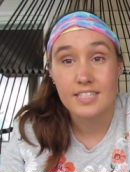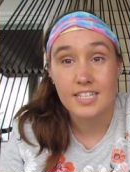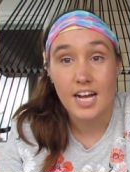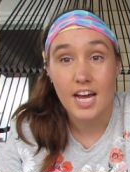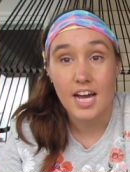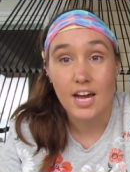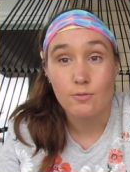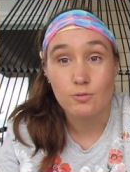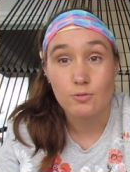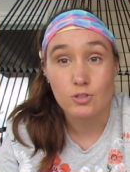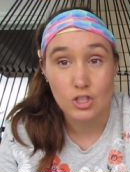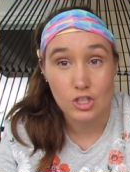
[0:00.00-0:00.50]
that
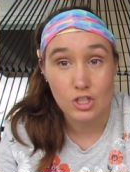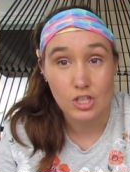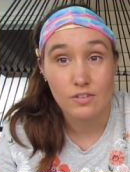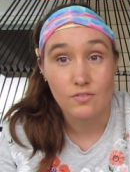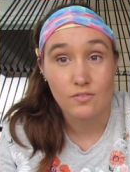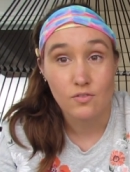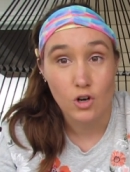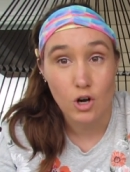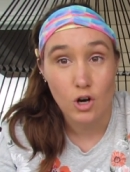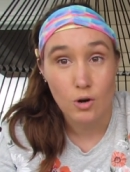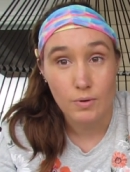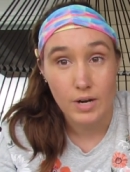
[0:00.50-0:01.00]
I was looking
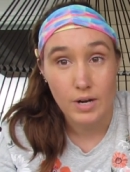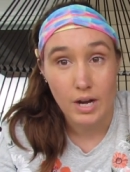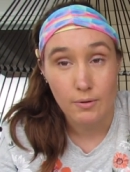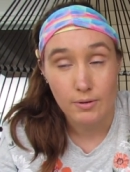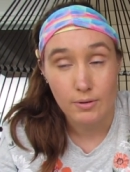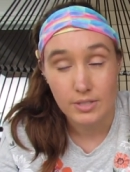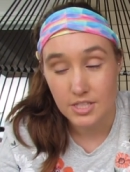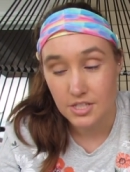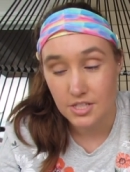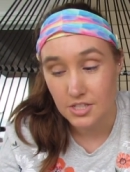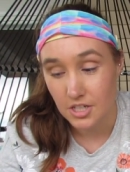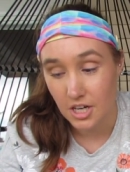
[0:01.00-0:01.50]
for when I
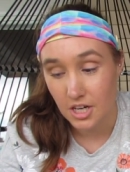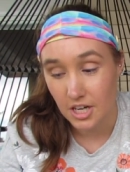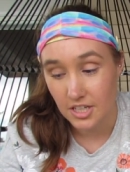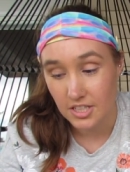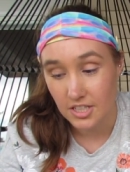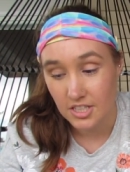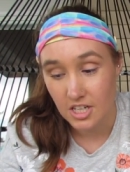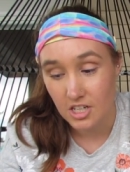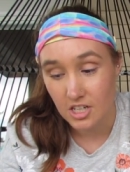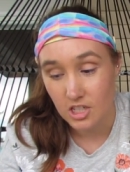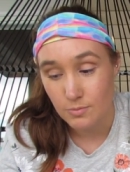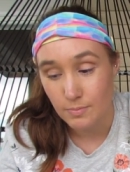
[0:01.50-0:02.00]
went to the
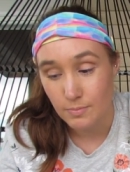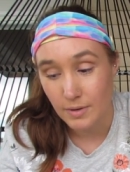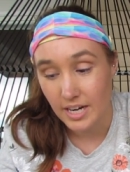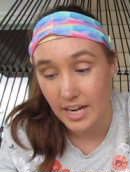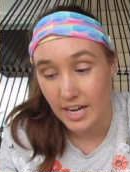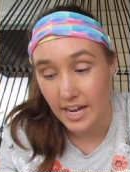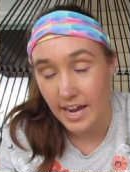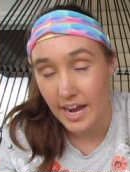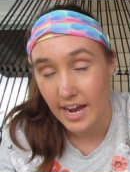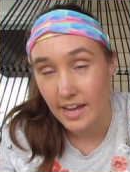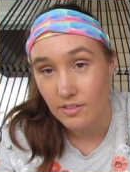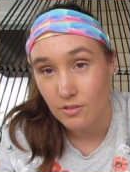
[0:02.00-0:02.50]
Target dollar spot.
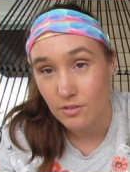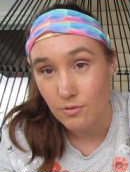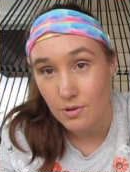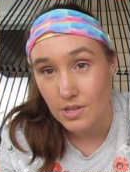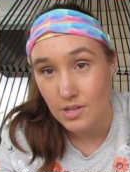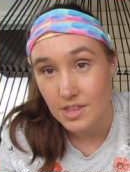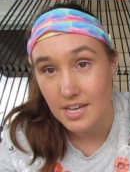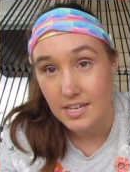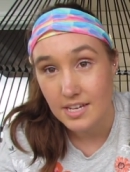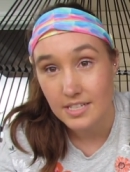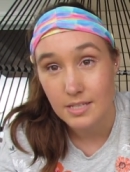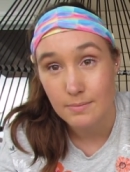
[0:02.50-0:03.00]
I had
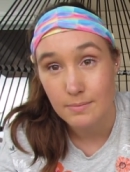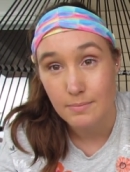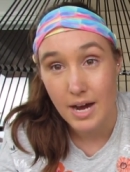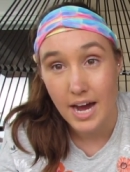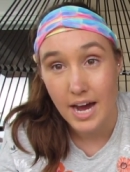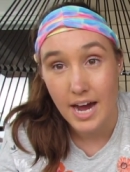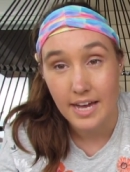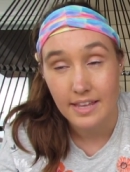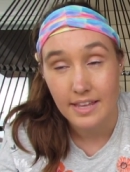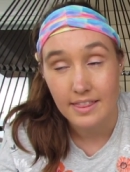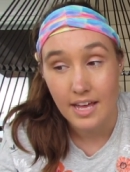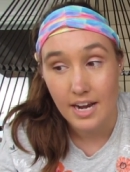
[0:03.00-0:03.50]
three things in
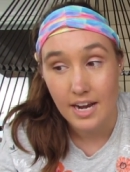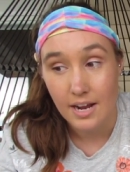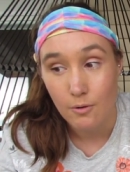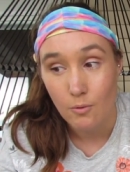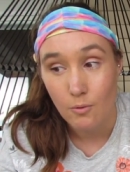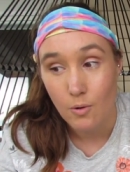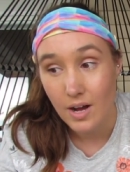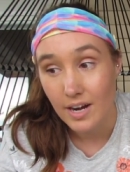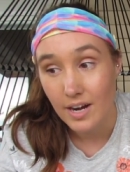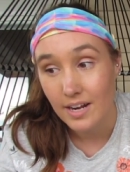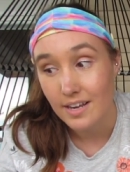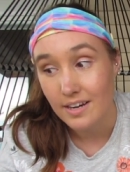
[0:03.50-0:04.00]
mind that I
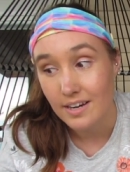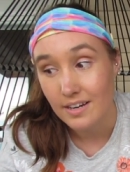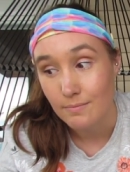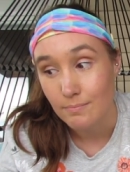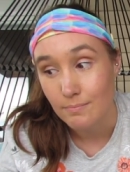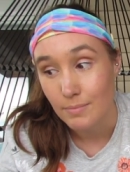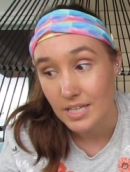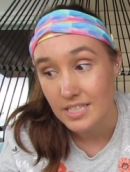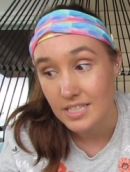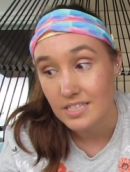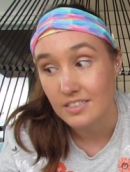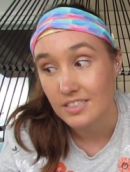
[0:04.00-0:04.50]
wanted,
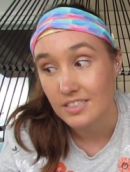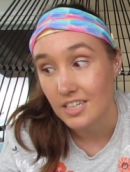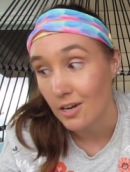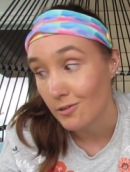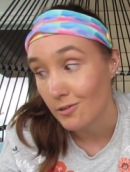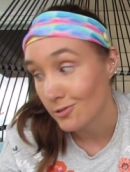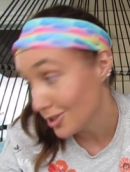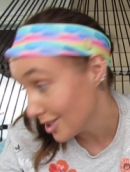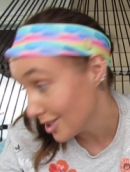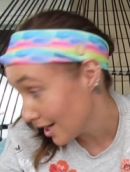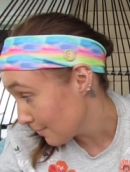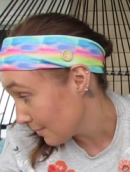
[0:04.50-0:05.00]
and basically I
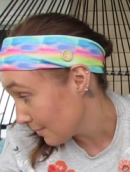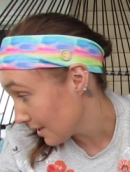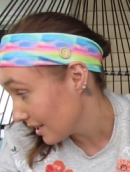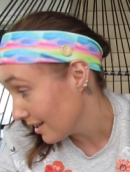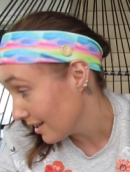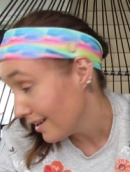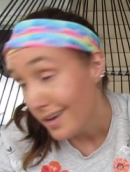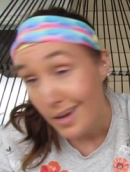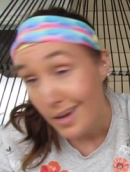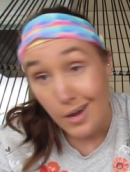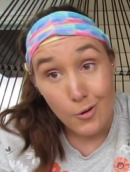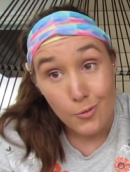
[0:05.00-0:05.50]
was
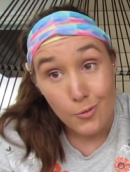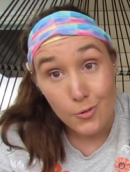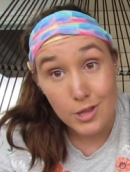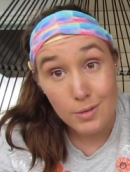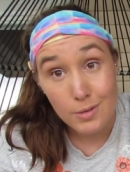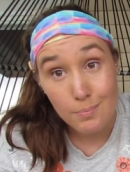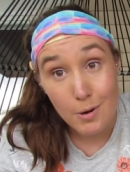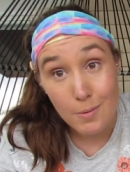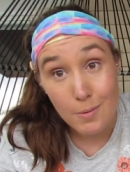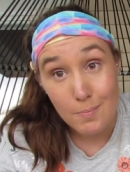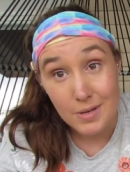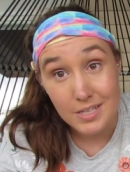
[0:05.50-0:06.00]
shopping with
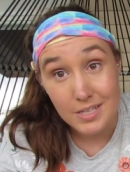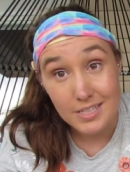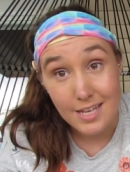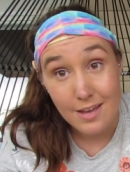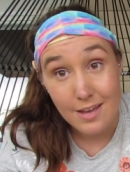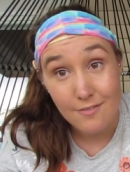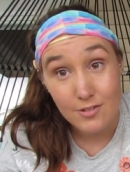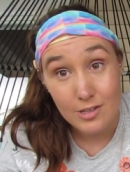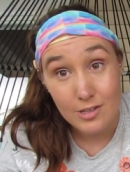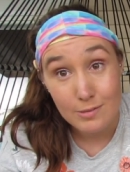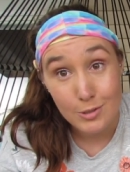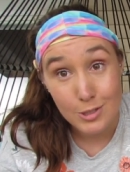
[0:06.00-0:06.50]
a purpose,
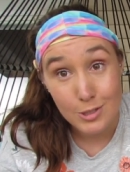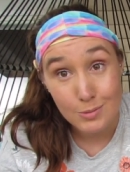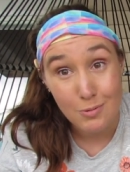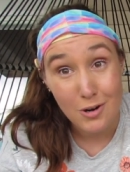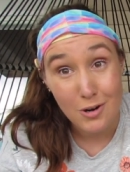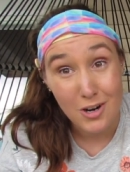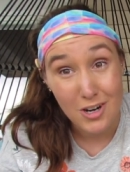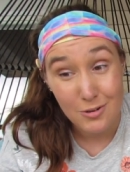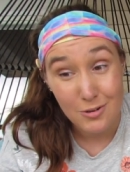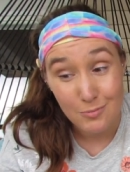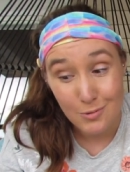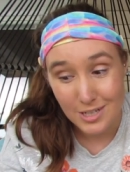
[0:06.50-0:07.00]
and for the most
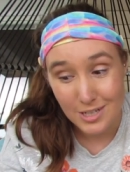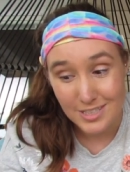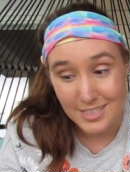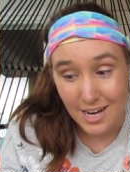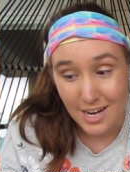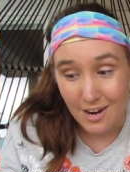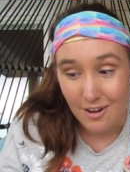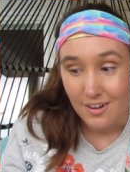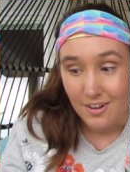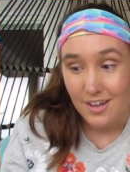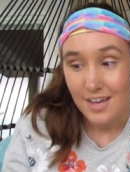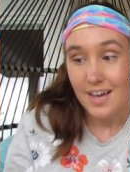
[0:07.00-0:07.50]
part it worked
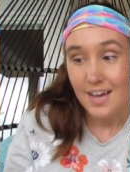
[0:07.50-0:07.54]
out.